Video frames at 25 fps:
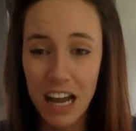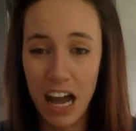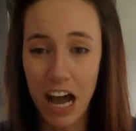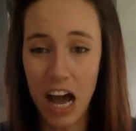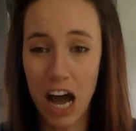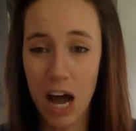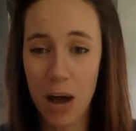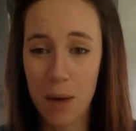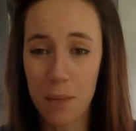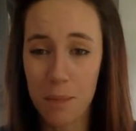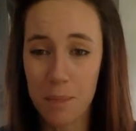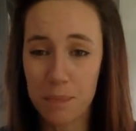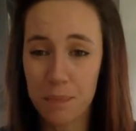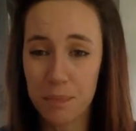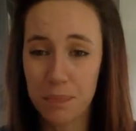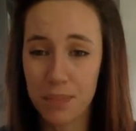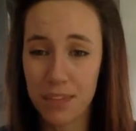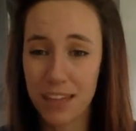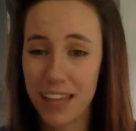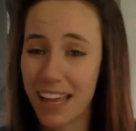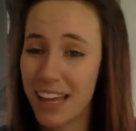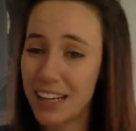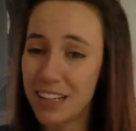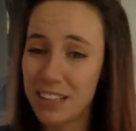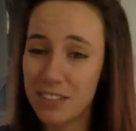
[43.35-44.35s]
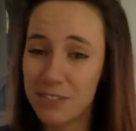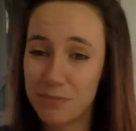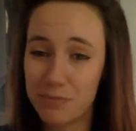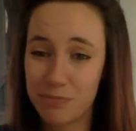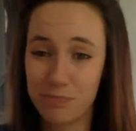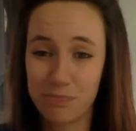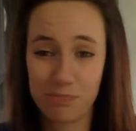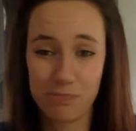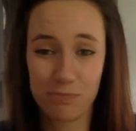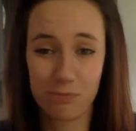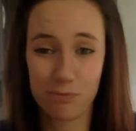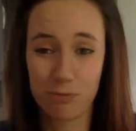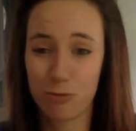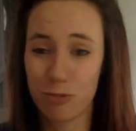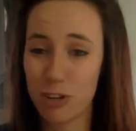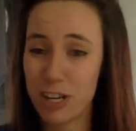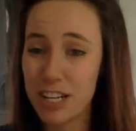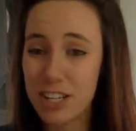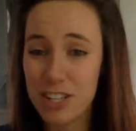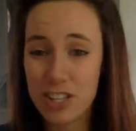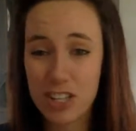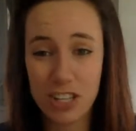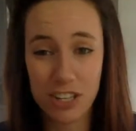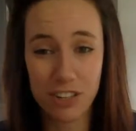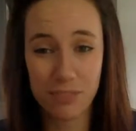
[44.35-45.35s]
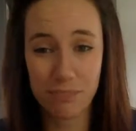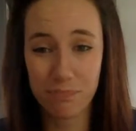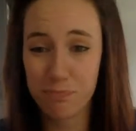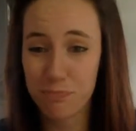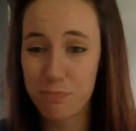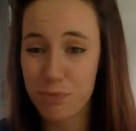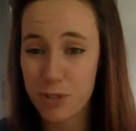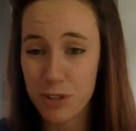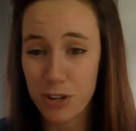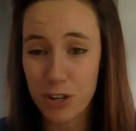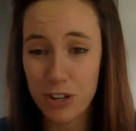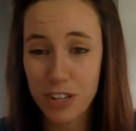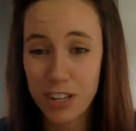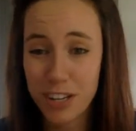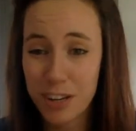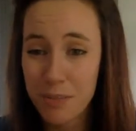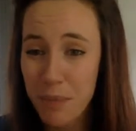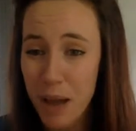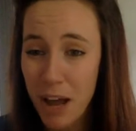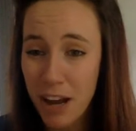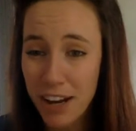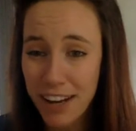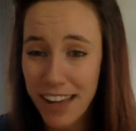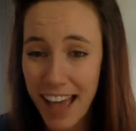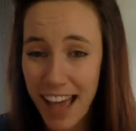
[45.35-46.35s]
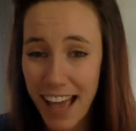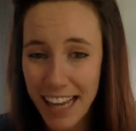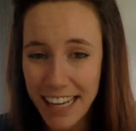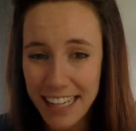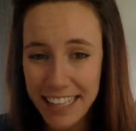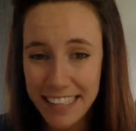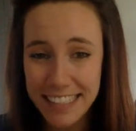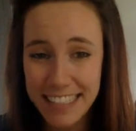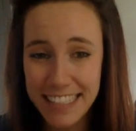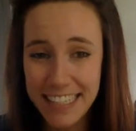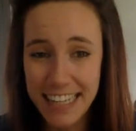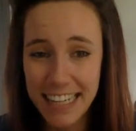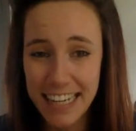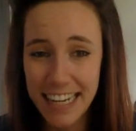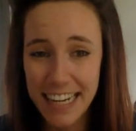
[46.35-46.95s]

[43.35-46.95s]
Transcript: and reach a certain amount of height.